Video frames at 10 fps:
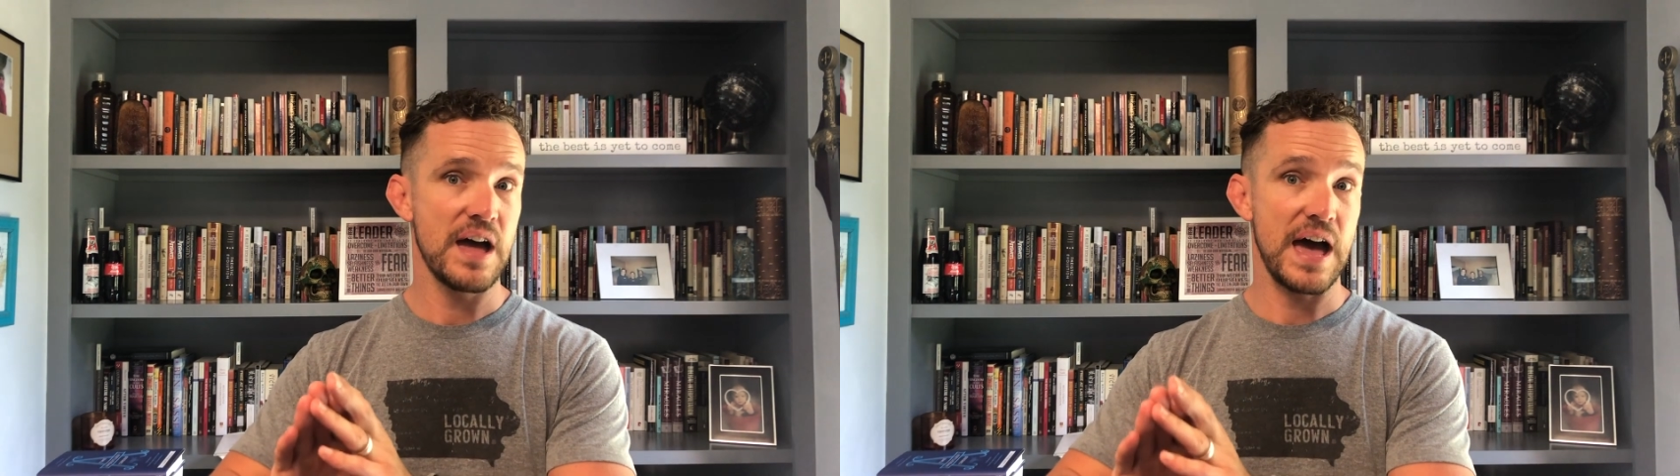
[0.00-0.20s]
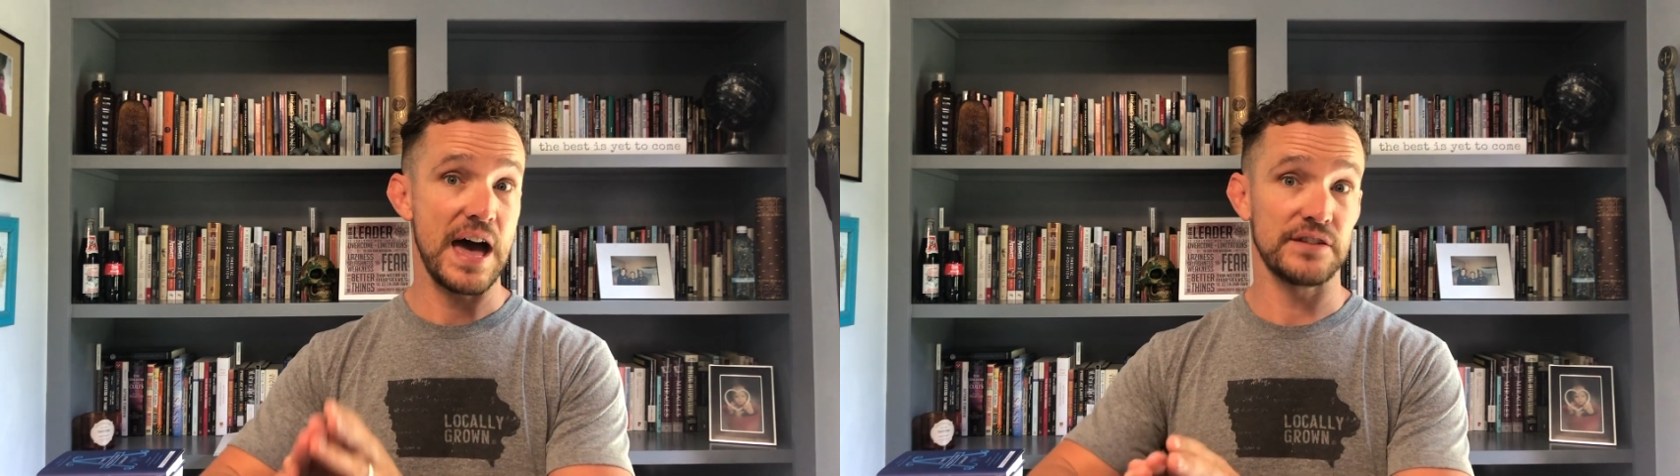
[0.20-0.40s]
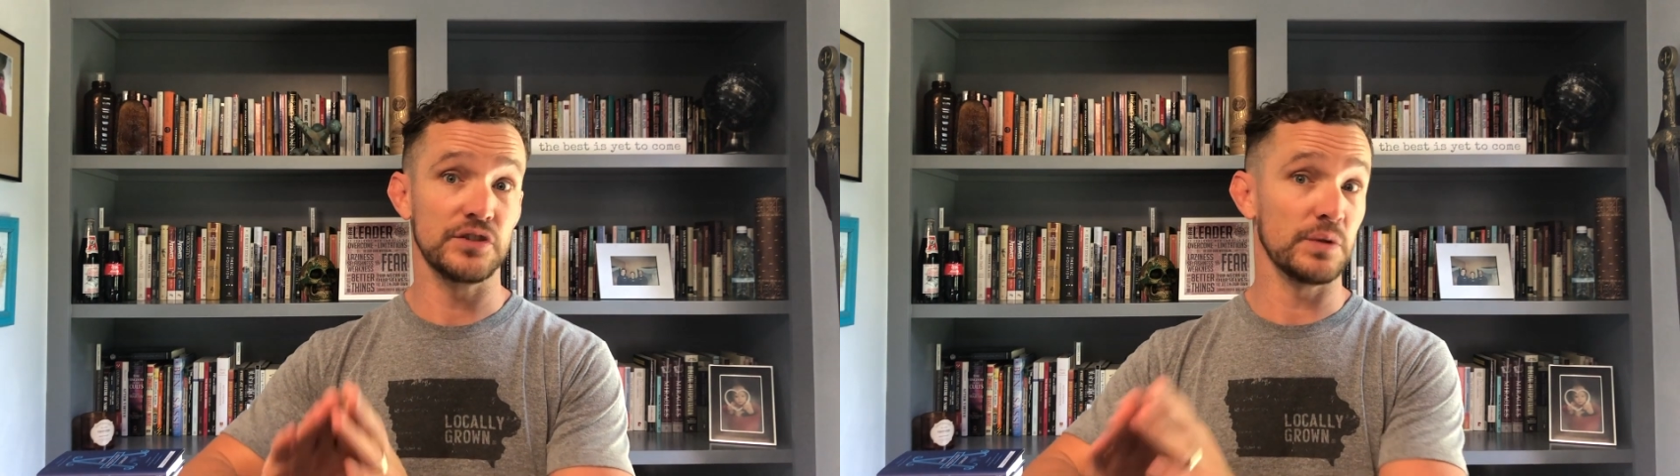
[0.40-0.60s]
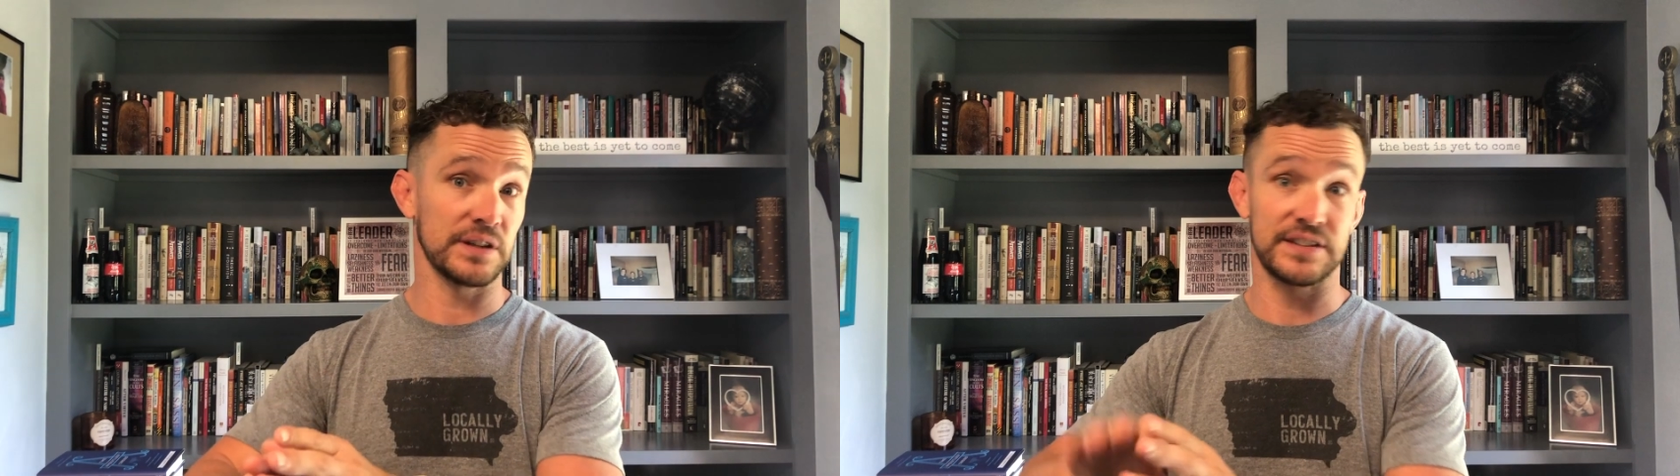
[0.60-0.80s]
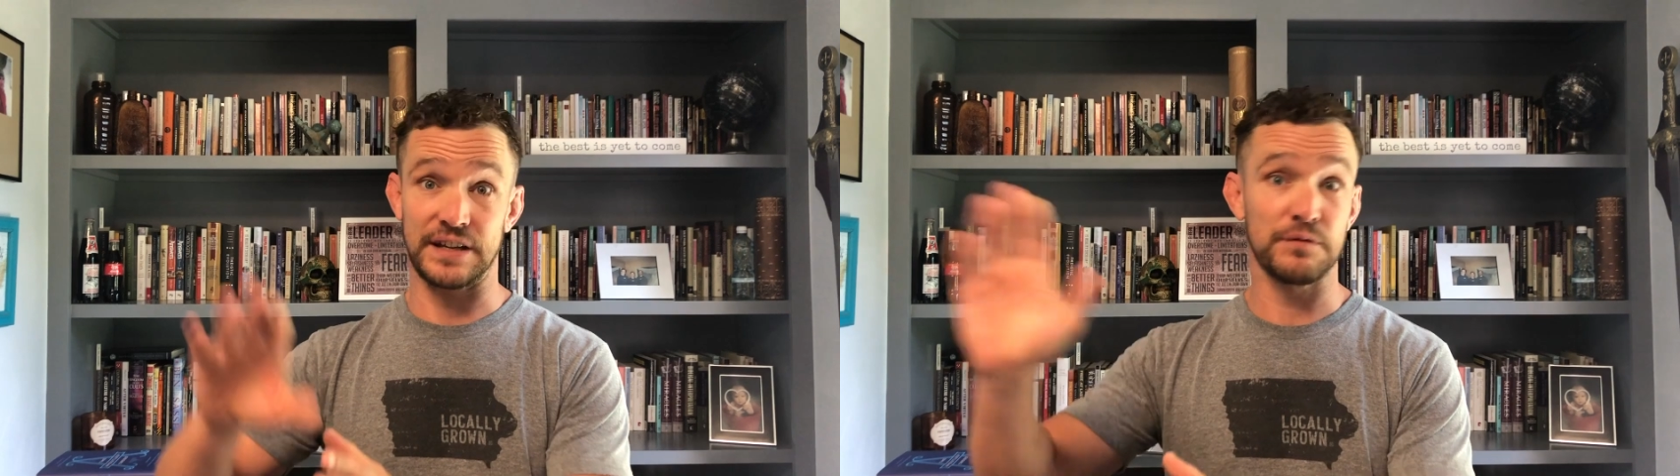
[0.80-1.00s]
at doing
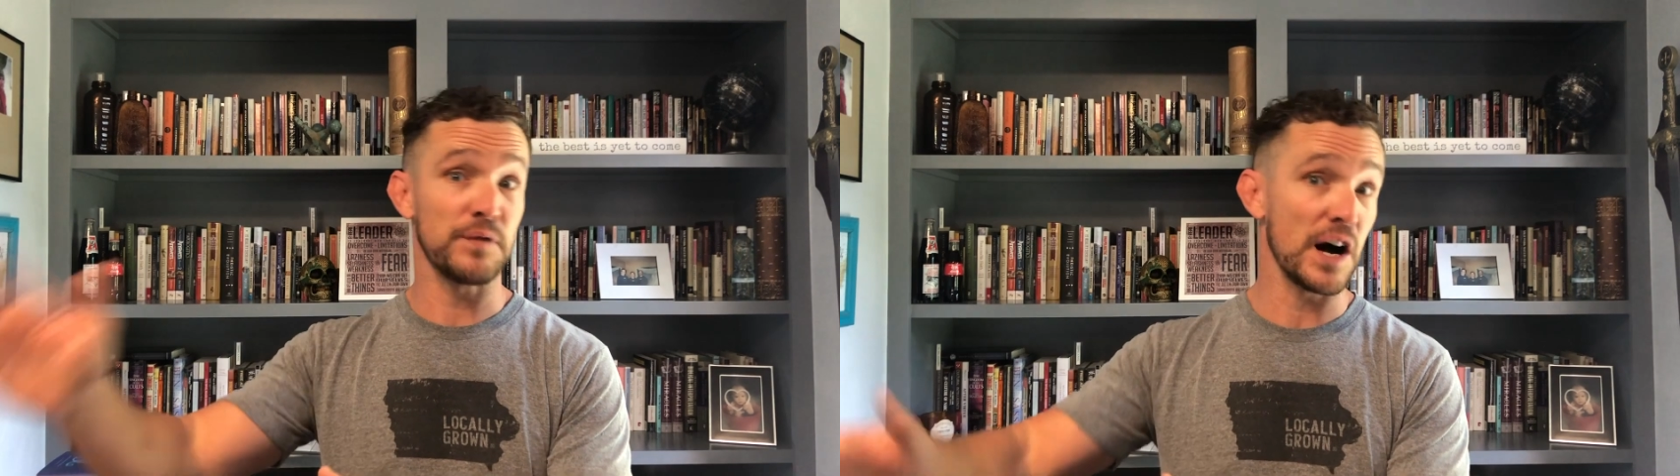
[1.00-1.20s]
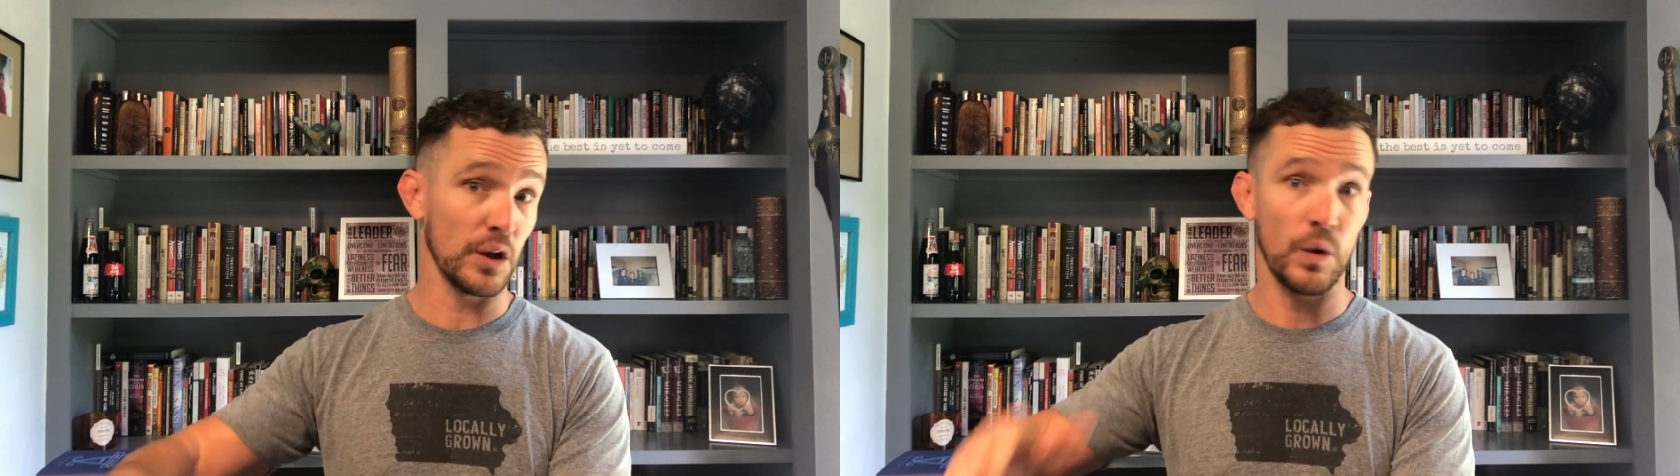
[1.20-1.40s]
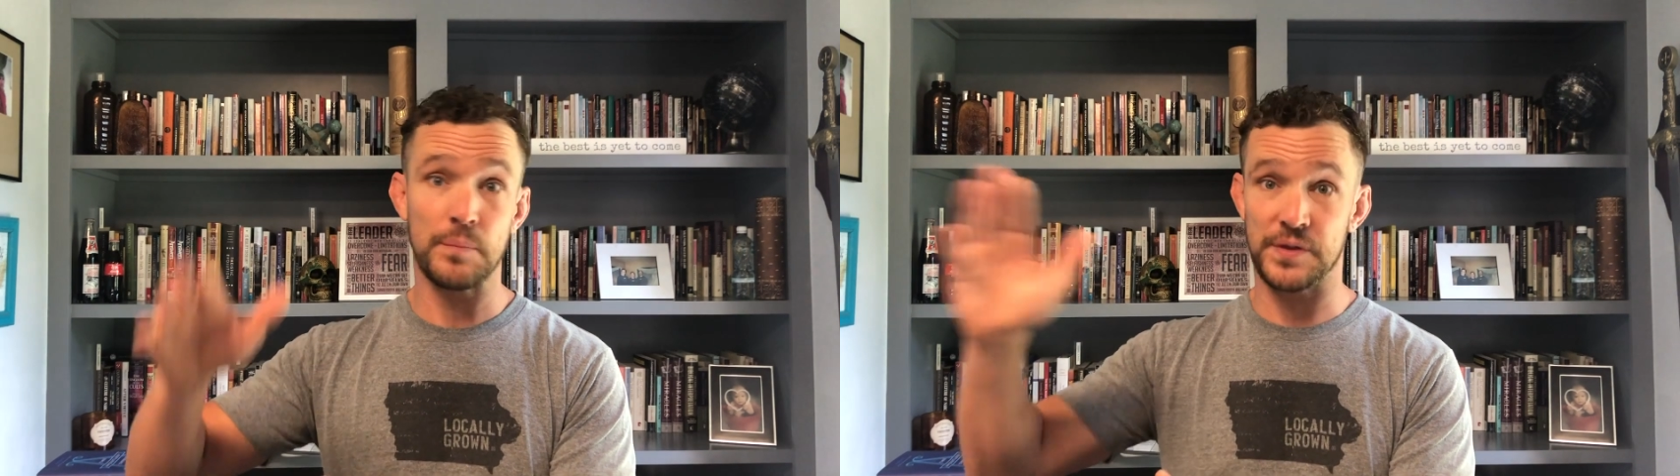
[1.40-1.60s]
things like follow-up